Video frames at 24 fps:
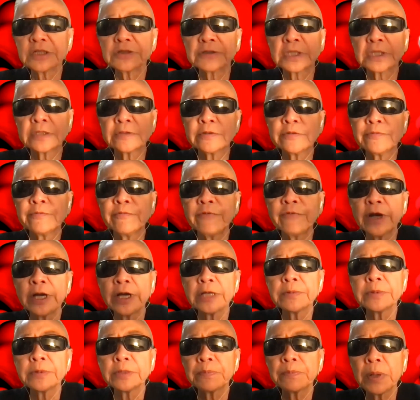You can
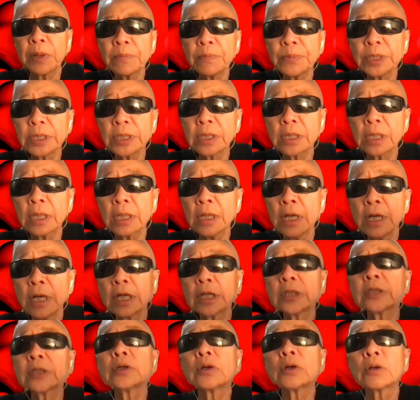invite the public
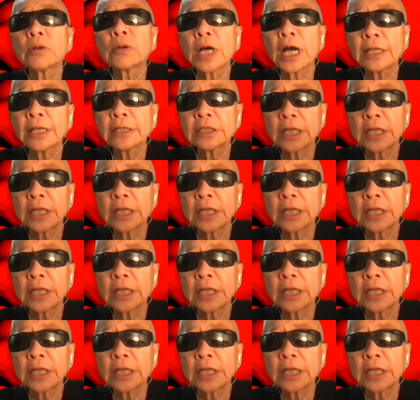and all other